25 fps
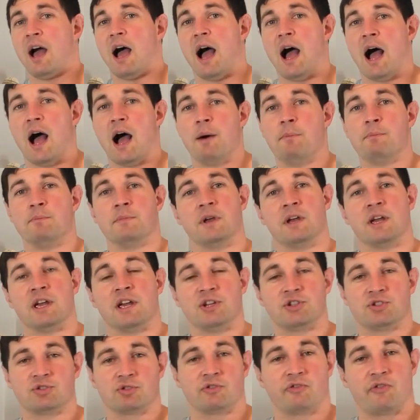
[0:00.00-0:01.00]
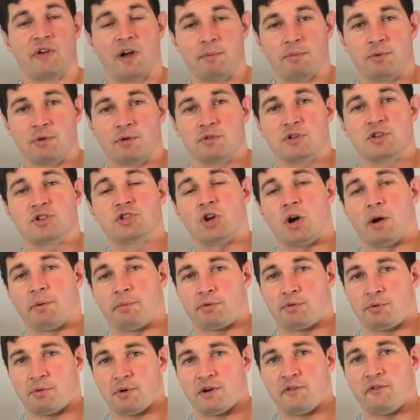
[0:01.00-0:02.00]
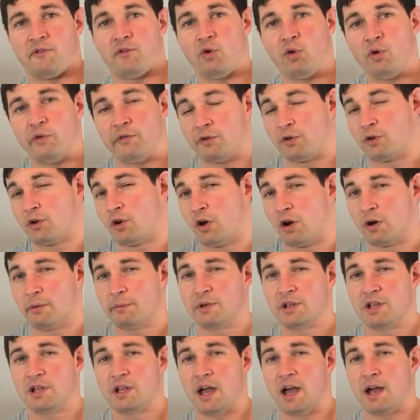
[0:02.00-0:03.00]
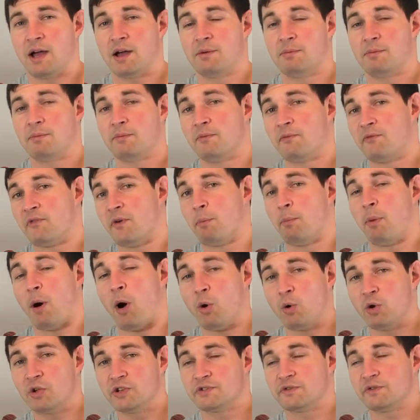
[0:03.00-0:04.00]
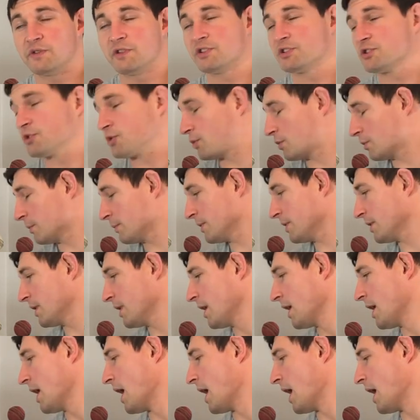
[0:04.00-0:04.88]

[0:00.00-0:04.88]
Um, he's sort of up there in the top three or four for economy uh, for bowlers for this tournament.